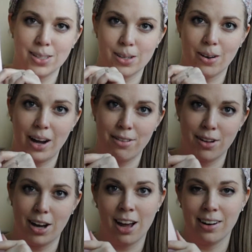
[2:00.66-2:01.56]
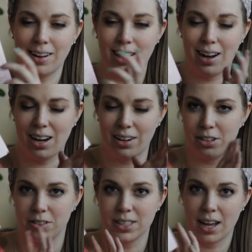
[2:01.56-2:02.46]
So I thought, I don't
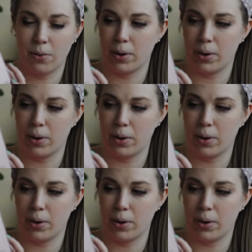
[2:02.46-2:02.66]
know, it's kind of